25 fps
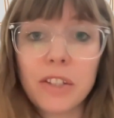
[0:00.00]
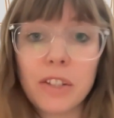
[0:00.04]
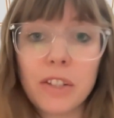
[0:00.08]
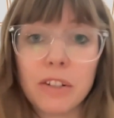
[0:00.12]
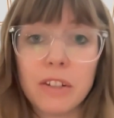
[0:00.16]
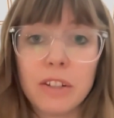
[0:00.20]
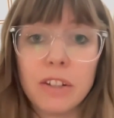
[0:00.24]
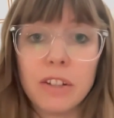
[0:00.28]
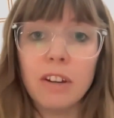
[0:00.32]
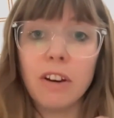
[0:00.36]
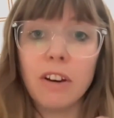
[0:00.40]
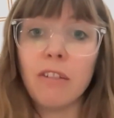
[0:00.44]

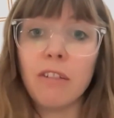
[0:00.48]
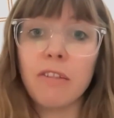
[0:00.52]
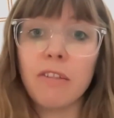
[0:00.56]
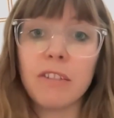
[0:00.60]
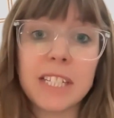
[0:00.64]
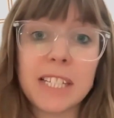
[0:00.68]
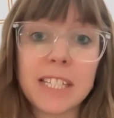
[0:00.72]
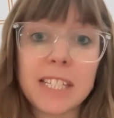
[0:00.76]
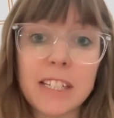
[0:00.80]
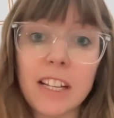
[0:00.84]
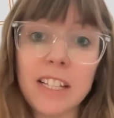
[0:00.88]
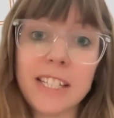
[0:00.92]
just
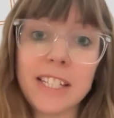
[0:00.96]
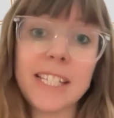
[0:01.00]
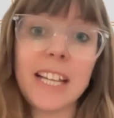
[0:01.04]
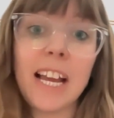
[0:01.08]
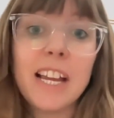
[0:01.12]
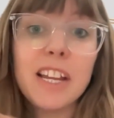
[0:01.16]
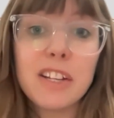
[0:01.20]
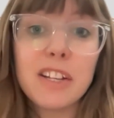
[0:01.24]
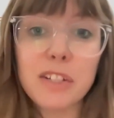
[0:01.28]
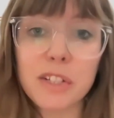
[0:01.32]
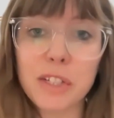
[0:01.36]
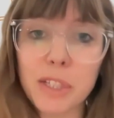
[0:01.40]
or a
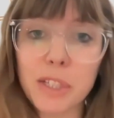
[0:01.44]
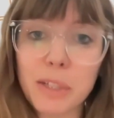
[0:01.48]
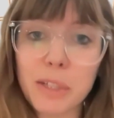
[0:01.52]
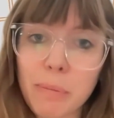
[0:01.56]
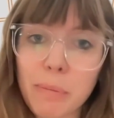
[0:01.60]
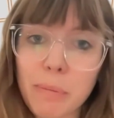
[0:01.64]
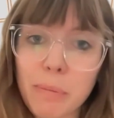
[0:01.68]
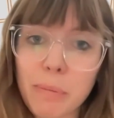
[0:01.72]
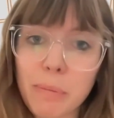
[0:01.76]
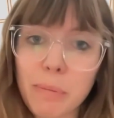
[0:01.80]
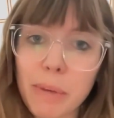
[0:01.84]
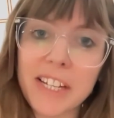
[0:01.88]

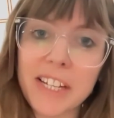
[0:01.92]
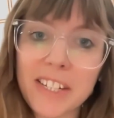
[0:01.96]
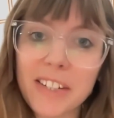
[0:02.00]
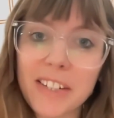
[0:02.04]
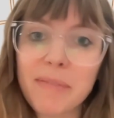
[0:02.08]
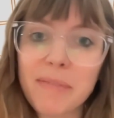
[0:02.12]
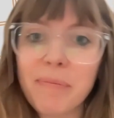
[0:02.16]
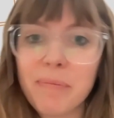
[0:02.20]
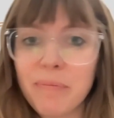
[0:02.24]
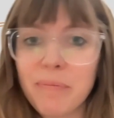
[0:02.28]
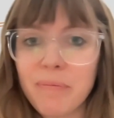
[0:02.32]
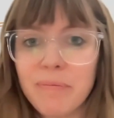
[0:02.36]

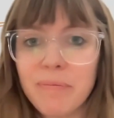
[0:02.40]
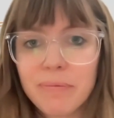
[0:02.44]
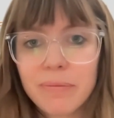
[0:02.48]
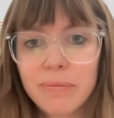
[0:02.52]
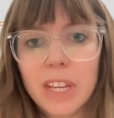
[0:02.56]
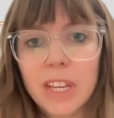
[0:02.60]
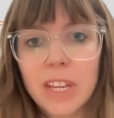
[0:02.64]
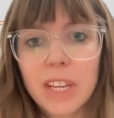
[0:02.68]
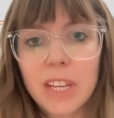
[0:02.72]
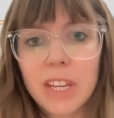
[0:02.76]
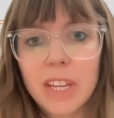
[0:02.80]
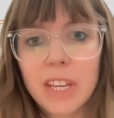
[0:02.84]
science-based
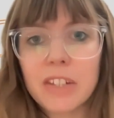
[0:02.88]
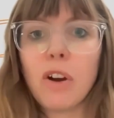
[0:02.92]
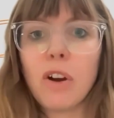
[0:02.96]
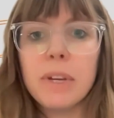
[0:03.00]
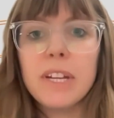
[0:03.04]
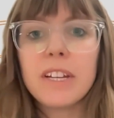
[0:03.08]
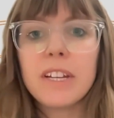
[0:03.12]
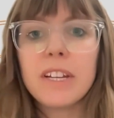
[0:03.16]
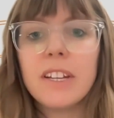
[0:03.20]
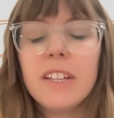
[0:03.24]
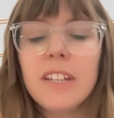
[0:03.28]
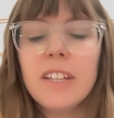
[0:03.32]

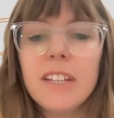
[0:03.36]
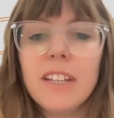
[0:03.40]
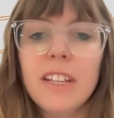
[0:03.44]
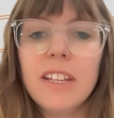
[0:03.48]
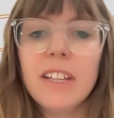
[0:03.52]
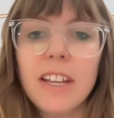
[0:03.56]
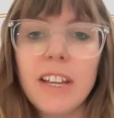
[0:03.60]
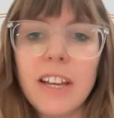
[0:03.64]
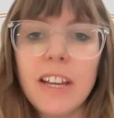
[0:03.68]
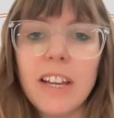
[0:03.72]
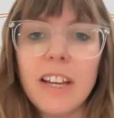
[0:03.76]
topic,